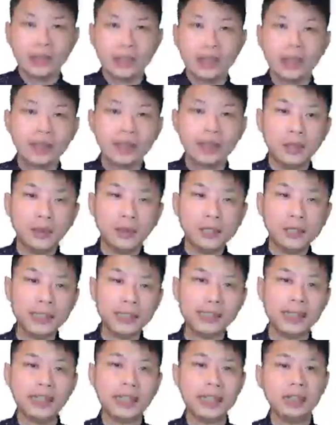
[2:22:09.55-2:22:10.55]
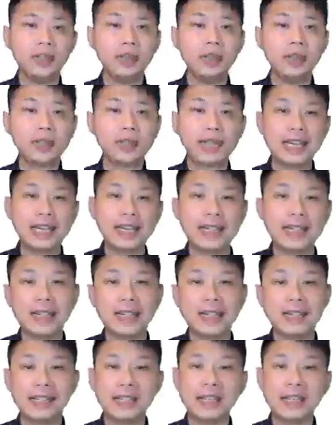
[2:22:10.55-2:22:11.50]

And notice that use cases,